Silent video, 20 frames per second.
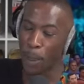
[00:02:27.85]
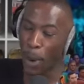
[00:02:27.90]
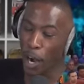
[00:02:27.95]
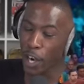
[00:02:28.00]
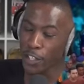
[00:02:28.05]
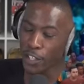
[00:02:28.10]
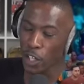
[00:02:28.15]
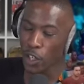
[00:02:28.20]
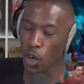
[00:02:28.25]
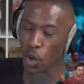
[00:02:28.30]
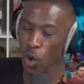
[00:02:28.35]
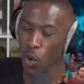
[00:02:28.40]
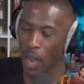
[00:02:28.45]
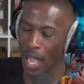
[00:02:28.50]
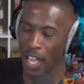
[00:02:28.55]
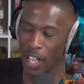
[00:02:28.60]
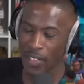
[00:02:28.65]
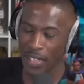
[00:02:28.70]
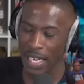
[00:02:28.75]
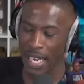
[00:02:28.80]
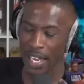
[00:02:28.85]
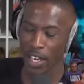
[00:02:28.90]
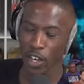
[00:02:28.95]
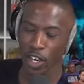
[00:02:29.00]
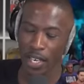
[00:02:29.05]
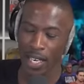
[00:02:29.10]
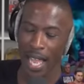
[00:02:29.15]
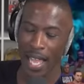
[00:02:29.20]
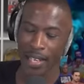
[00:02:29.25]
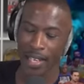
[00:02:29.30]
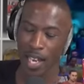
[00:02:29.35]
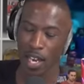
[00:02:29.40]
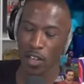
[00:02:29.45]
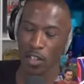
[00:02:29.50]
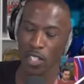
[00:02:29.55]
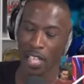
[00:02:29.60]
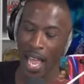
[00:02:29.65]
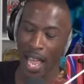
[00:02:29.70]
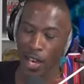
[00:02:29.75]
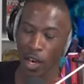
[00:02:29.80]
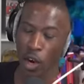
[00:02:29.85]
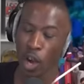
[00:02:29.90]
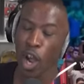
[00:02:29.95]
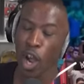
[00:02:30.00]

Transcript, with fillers: person who held the Intercontinental title